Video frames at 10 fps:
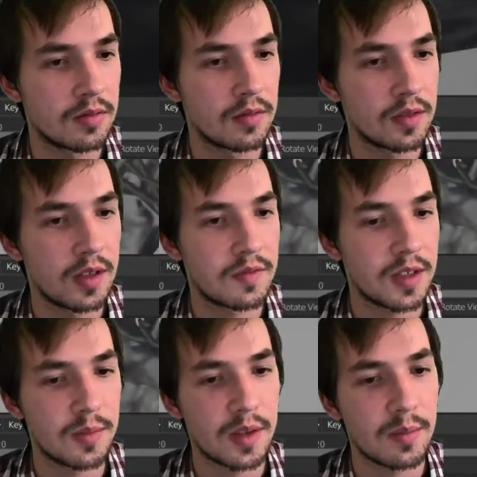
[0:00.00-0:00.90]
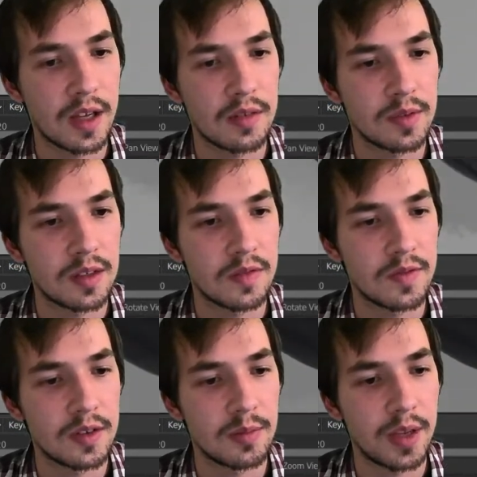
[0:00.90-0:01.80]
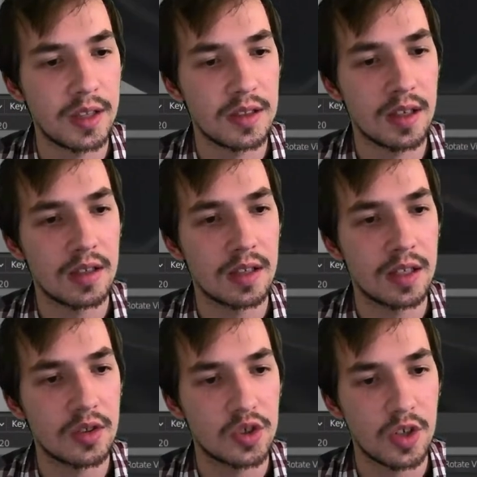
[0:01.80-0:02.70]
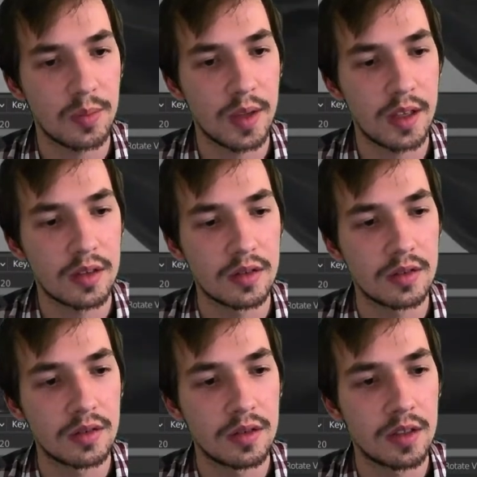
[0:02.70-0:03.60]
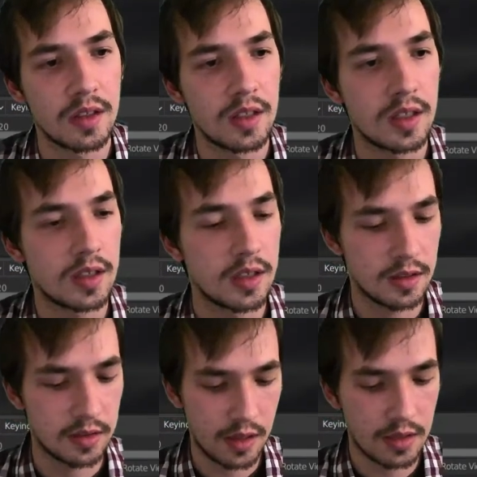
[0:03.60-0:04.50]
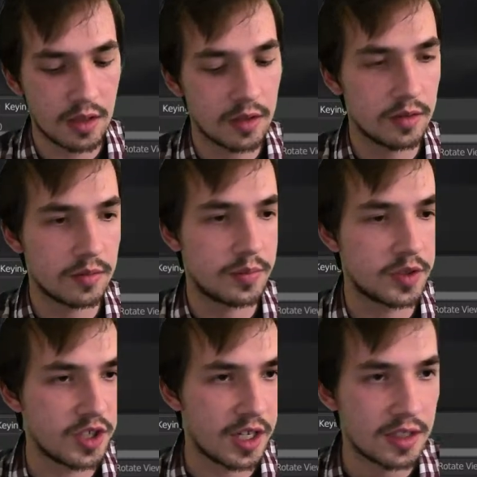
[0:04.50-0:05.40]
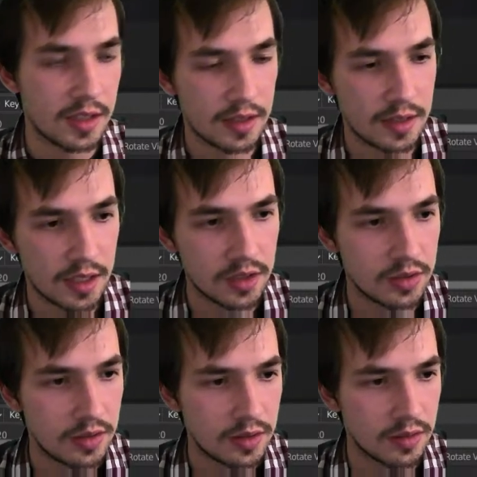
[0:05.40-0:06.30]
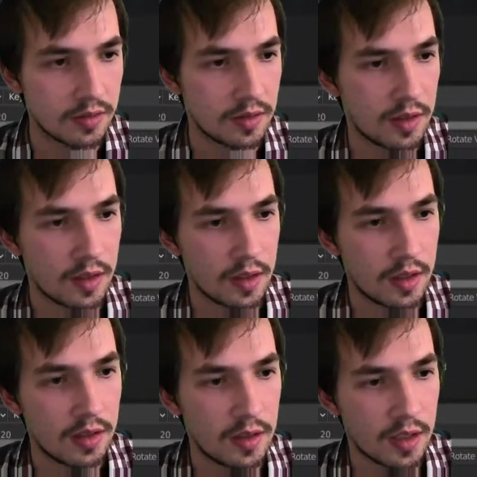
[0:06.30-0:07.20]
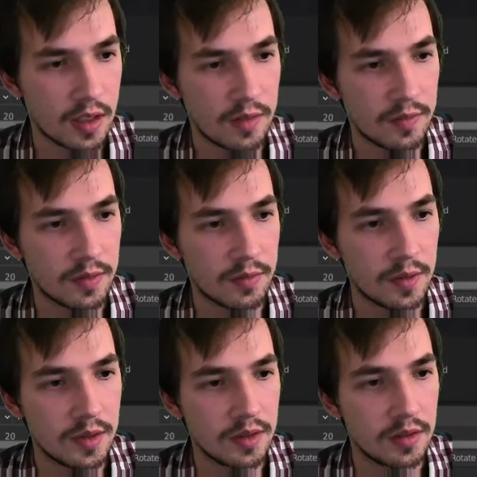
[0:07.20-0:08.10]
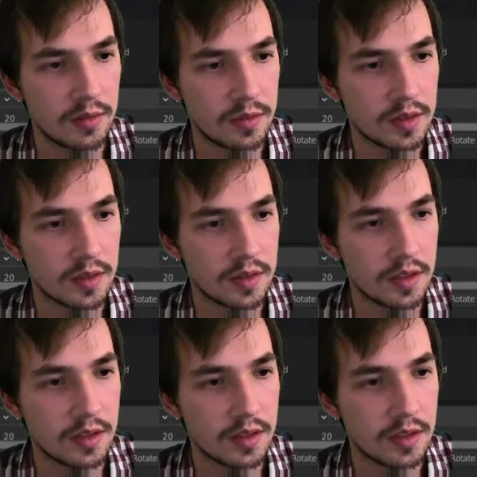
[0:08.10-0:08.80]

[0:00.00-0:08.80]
you have to keep that in mind if you're painting on like a sharp angle, it's all projecting the textures, so you get kind of a weird result there.